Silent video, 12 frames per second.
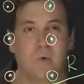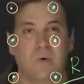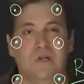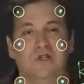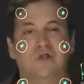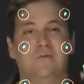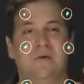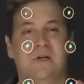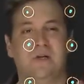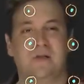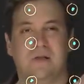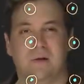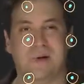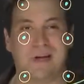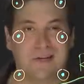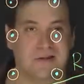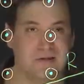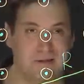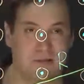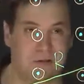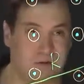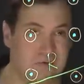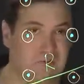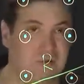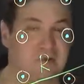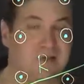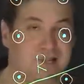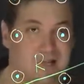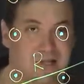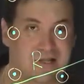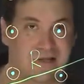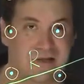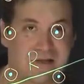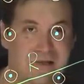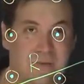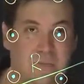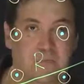What should be the radius of such a circle?